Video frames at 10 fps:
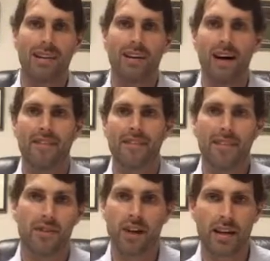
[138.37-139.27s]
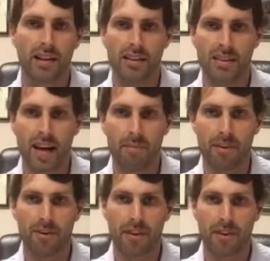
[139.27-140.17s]
Now obviously you're not going to stop
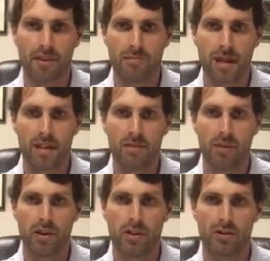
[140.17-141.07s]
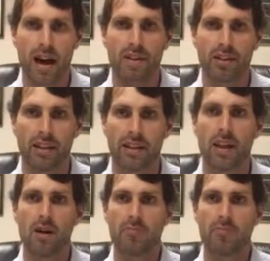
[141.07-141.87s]
every 30 minutes when you're traveling,